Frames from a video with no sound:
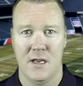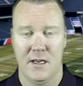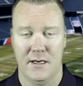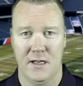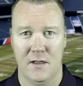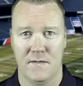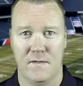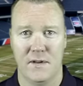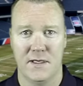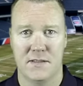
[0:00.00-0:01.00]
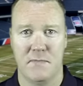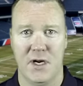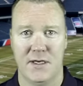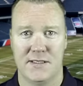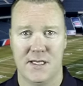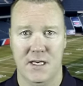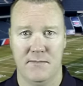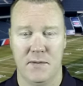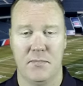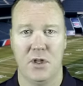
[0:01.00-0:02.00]
and I look for this Bears
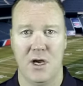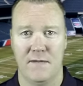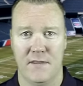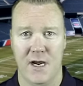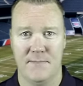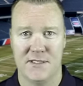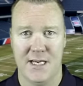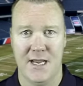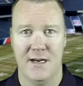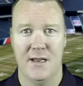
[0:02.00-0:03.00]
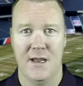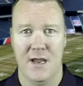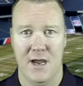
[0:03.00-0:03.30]
team to pull off the upset